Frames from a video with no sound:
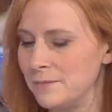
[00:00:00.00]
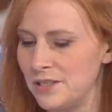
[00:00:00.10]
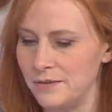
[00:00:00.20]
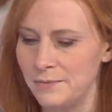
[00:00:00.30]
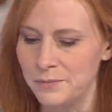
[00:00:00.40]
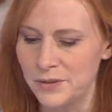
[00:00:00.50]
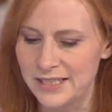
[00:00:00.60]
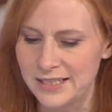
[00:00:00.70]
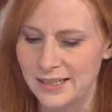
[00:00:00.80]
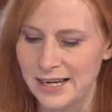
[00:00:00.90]
come to in a bit more
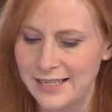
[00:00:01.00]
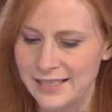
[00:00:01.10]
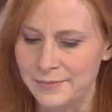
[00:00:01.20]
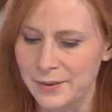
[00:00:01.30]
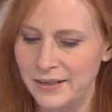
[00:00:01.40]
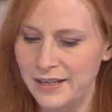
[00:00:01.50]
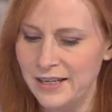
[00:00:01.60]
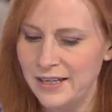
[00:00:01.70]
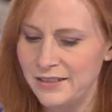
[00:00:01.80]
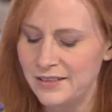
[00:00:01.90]
detail later. But
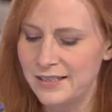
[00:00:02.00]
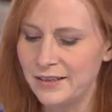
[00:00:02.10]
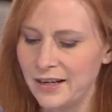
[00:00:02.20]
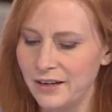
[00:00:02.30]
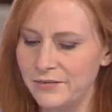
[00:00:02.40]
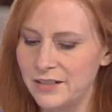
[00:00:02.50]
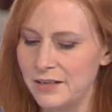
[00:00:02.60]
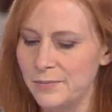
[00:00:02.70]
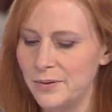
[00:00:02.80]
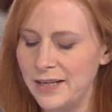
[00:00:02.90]
just looking at, for
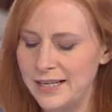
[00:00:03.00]
example,